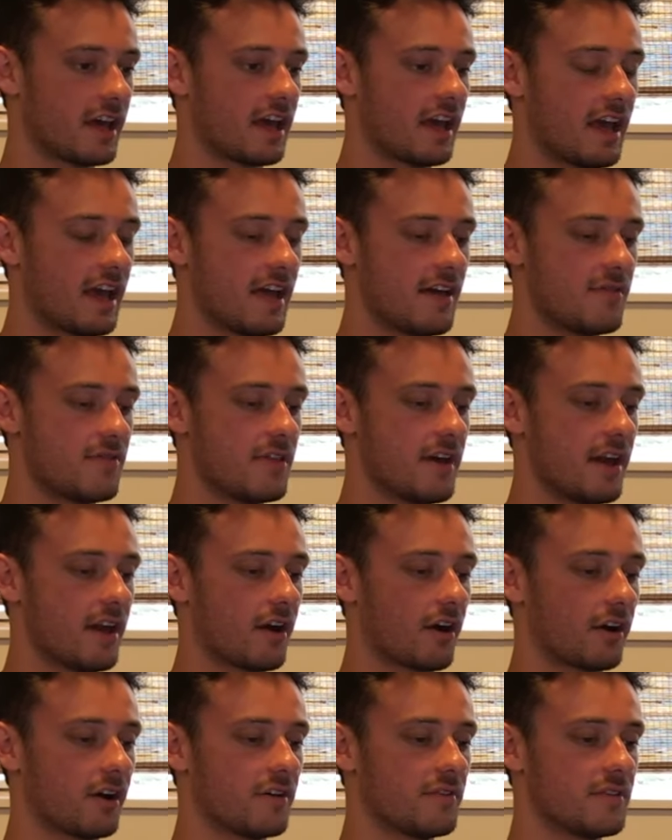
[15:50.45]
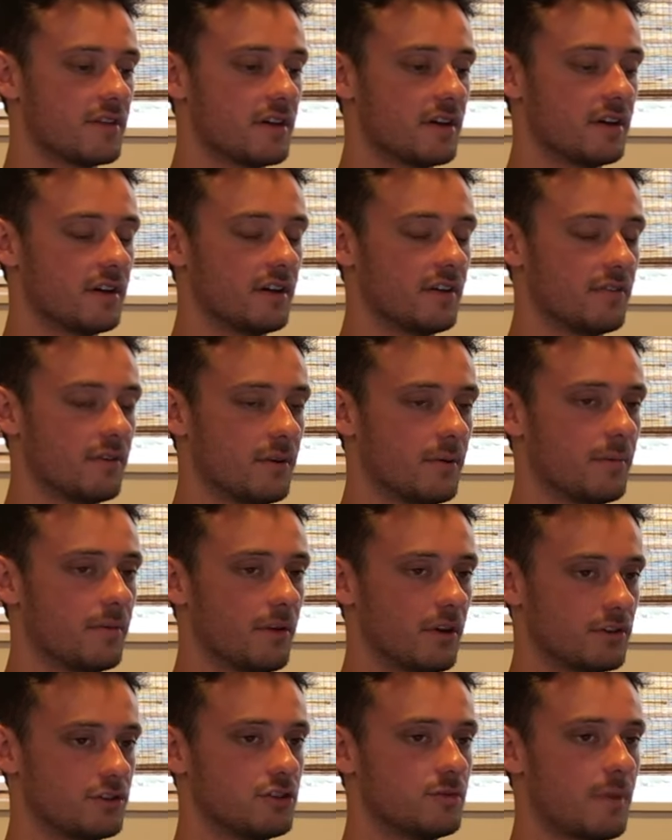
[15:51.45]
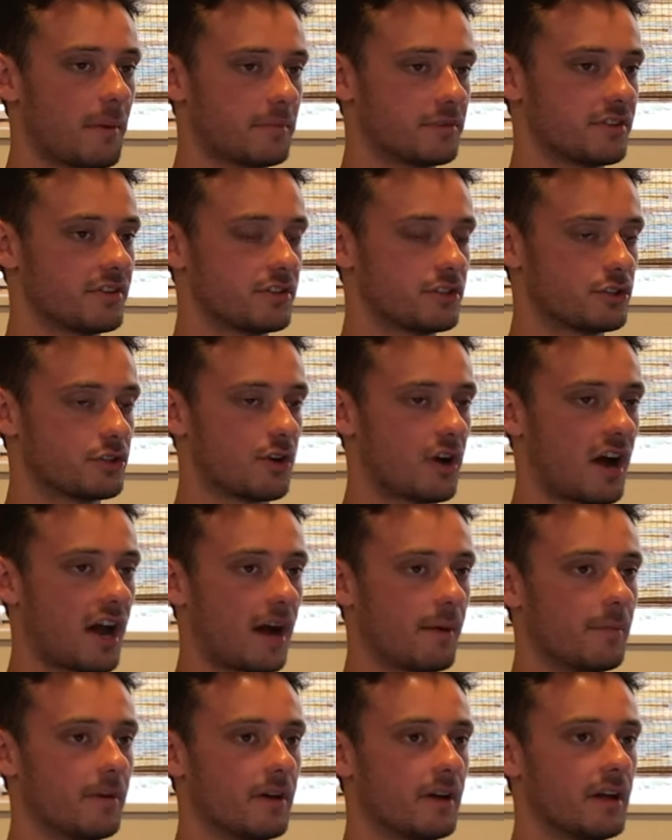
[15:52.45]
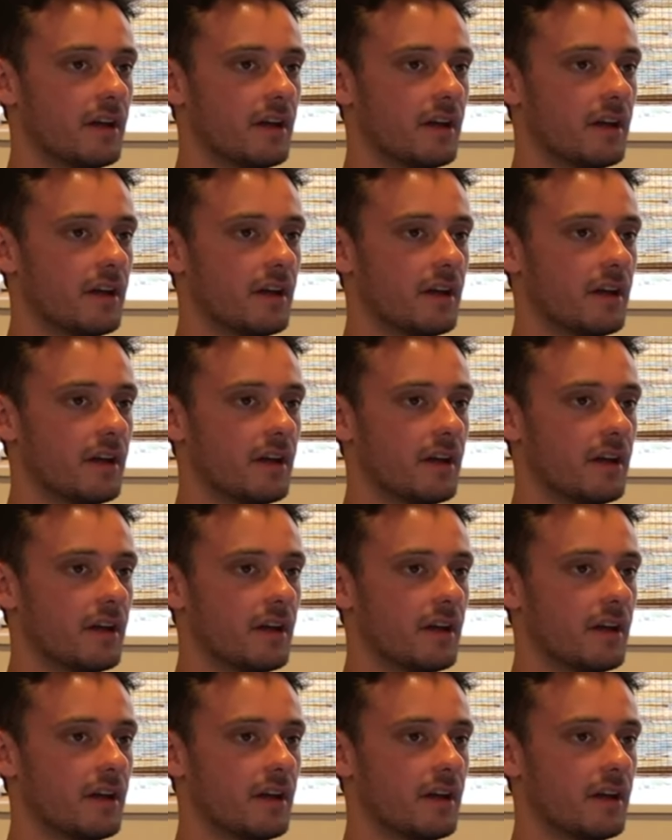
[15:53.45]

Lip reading: and they're two members of this tribe.